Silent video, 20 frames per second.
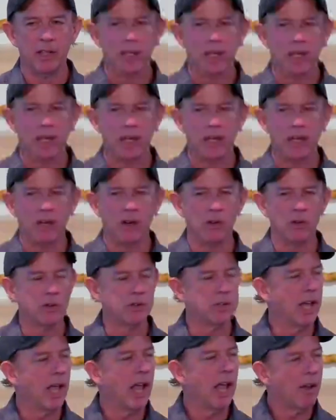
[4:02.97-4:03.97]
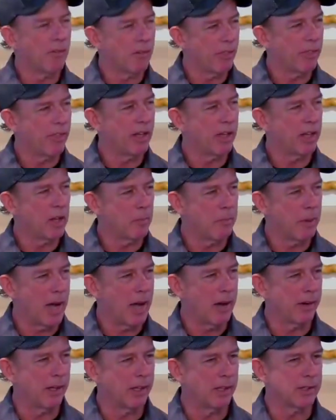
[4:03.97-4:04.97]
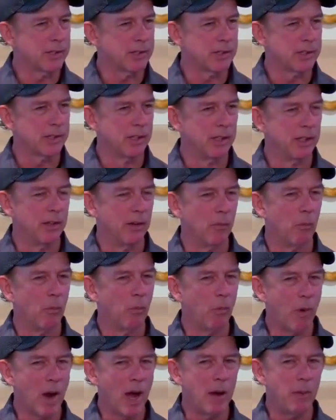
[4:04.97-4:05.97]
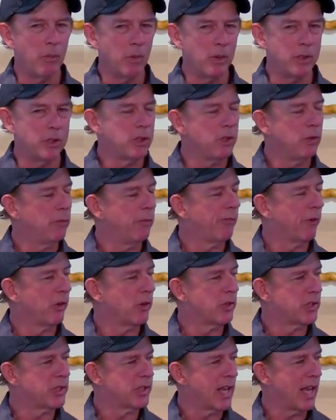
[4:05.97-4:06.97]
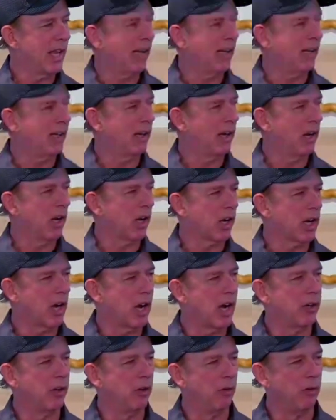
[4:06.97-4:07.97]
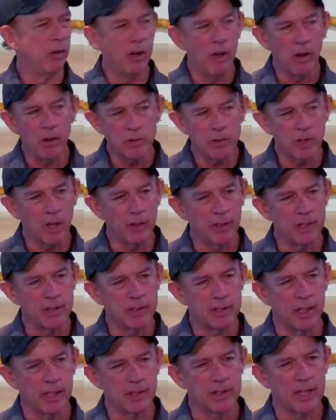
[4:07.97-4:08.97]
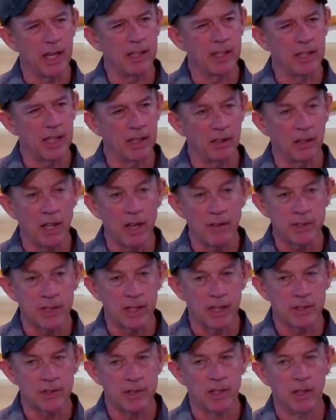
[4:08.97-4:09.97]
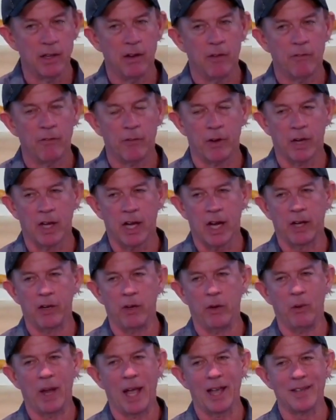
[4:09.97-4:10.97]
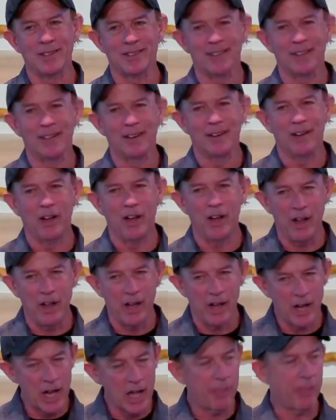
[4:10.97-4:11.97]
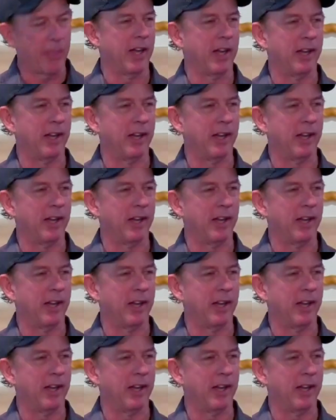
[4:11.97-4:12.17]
He knows everything about us. Why would you forsake a God who knows all these things and yet loves us for a God who has nothing?